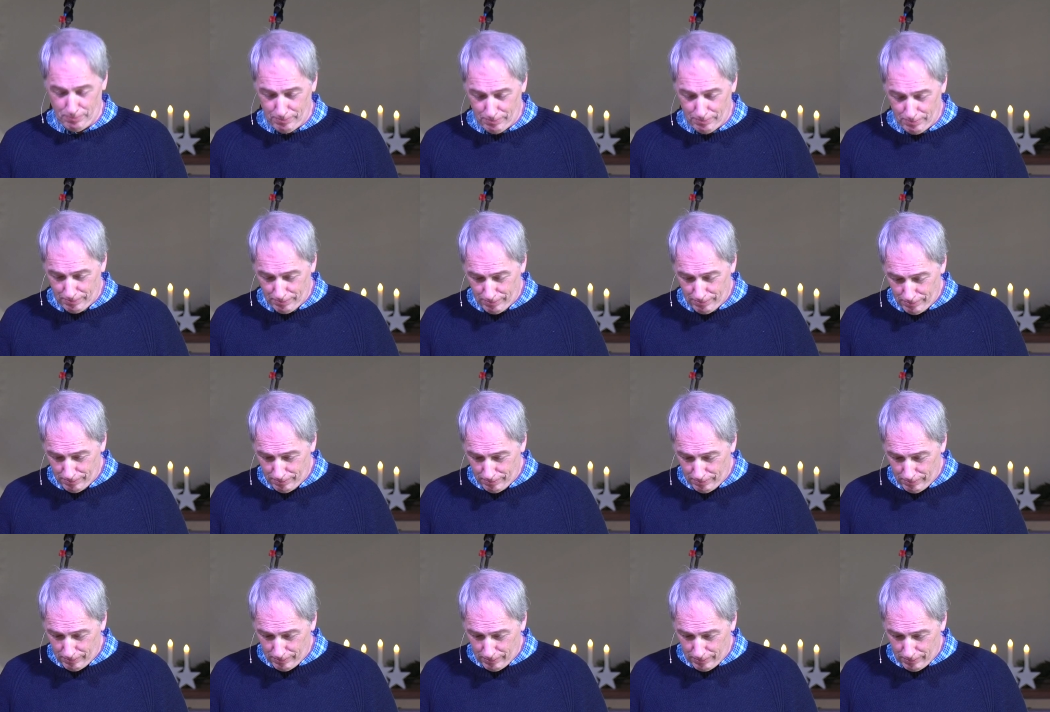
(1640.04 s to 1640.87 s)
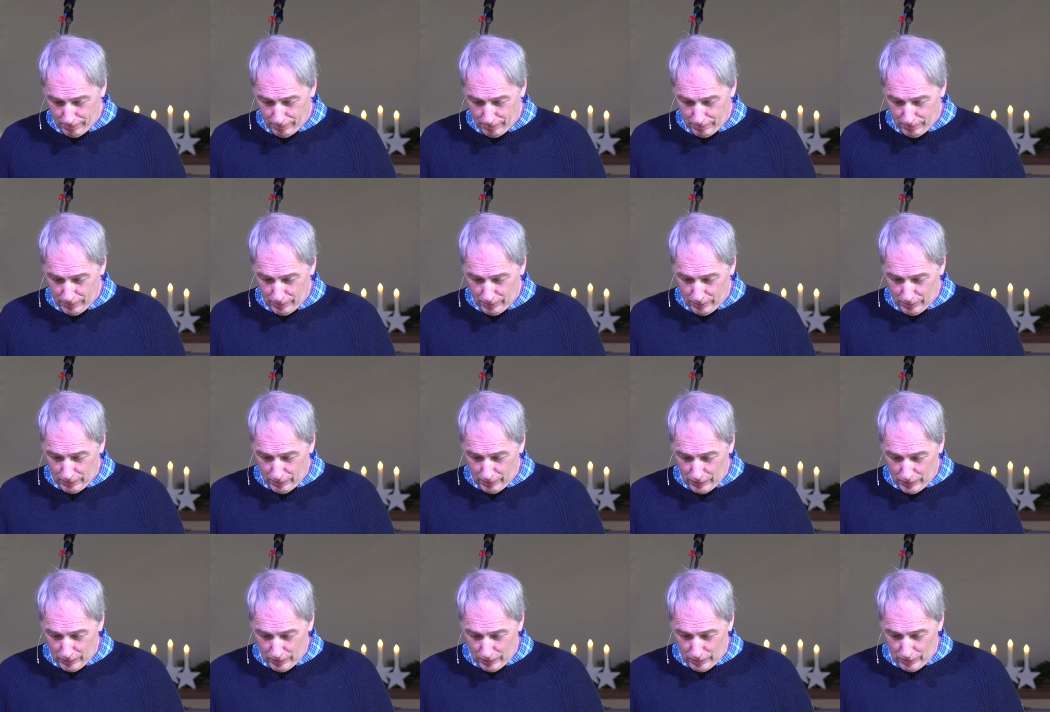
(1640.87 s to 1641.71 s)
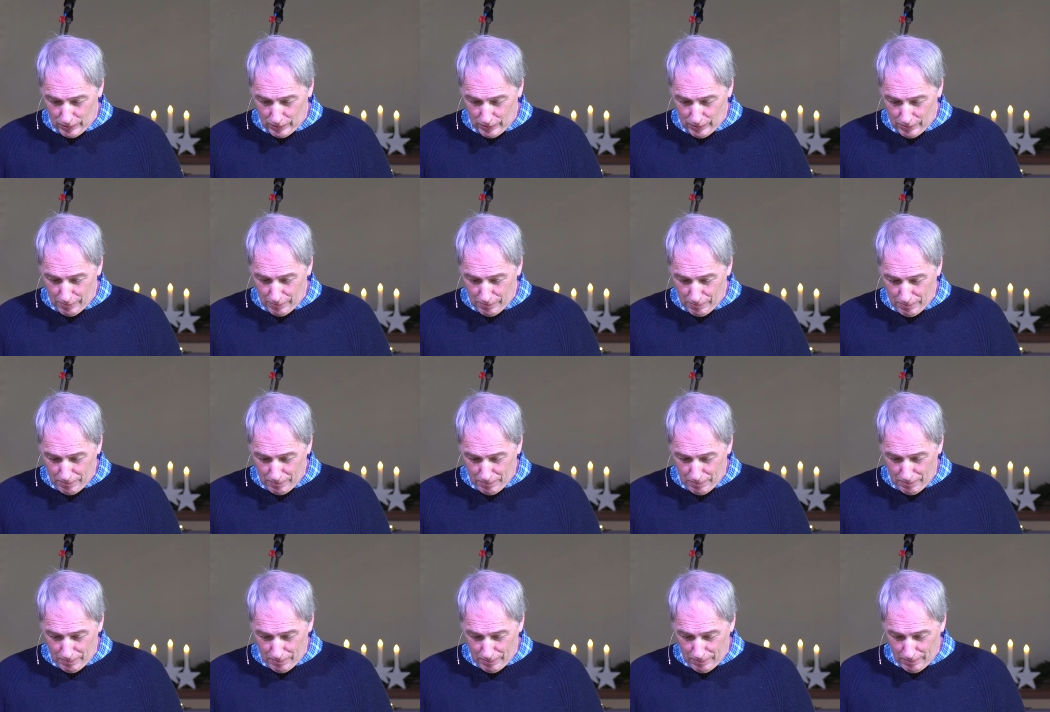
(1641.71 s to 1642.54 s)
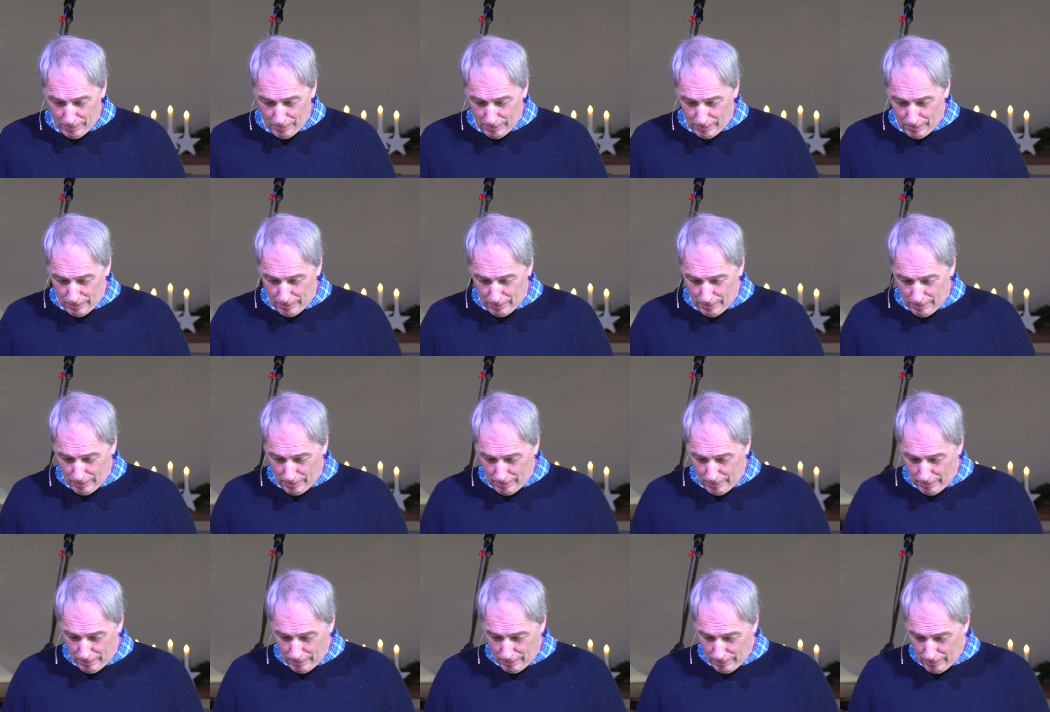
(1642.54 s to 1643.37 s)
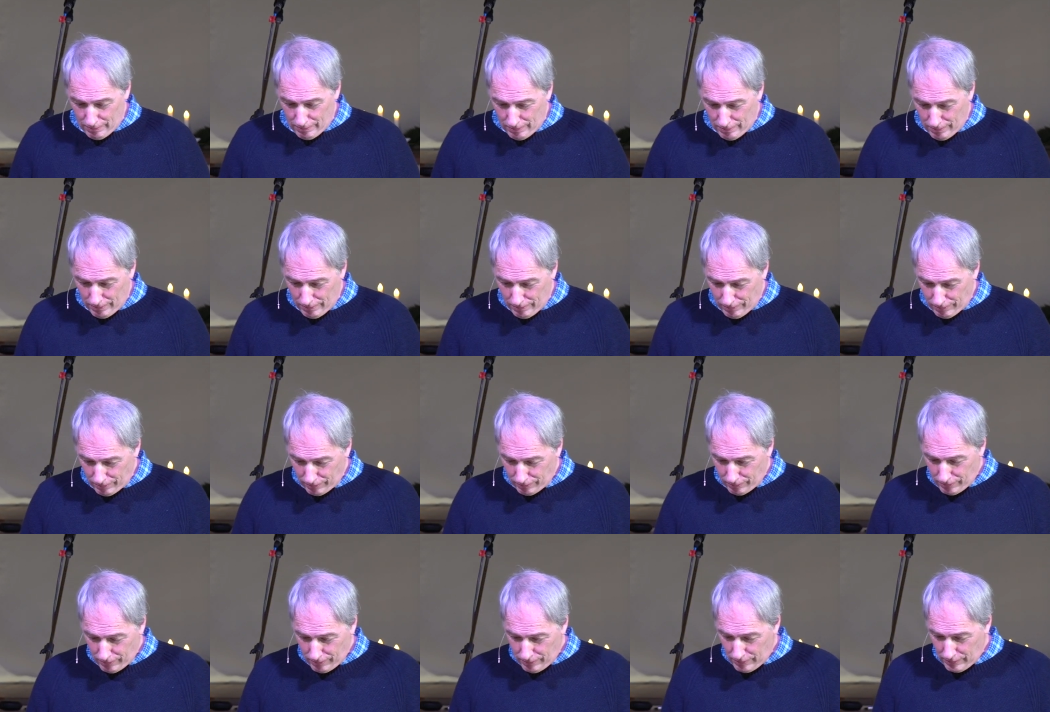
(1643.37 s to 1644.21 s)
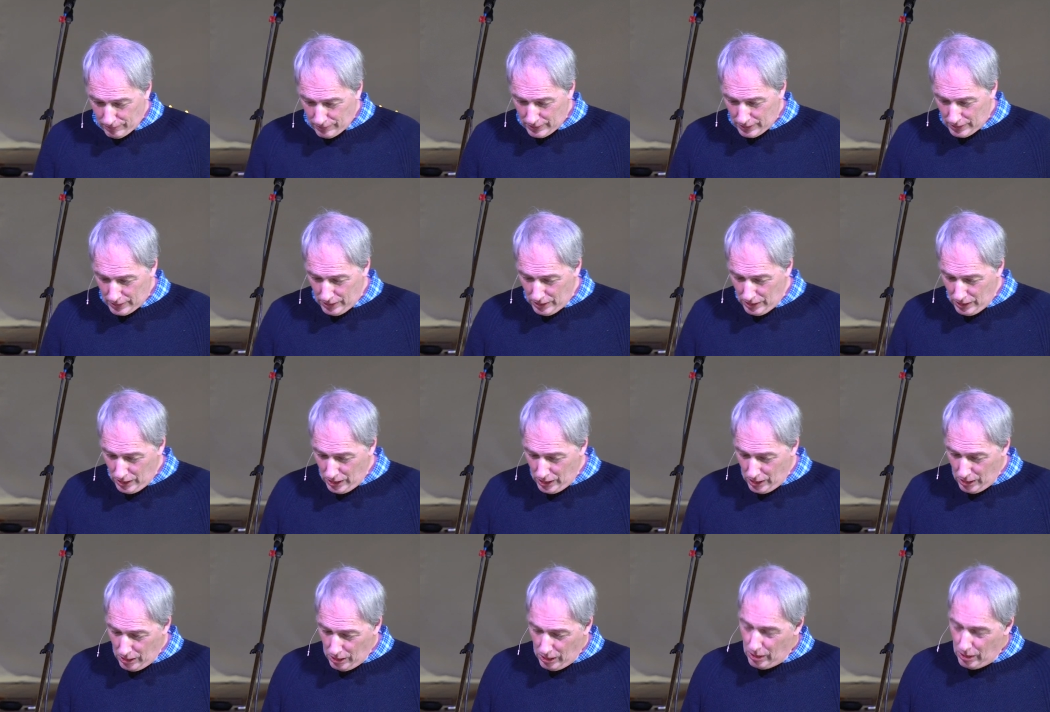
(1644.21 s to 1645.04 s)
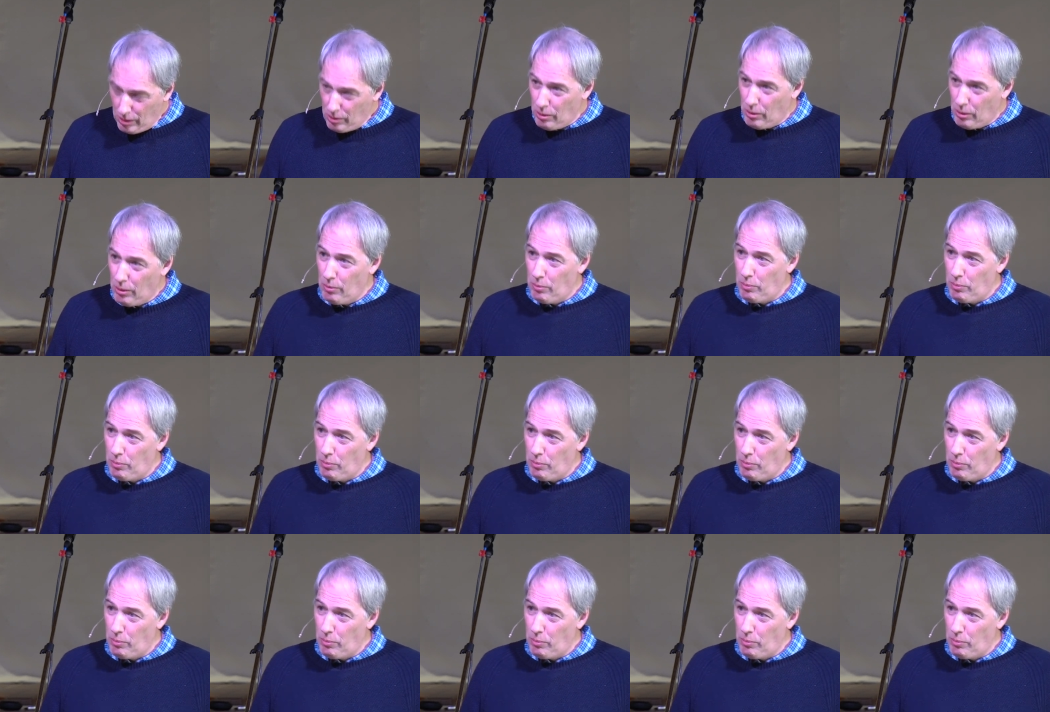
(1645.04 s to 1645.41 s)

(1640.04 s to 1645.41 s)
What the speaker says: Nothing is said.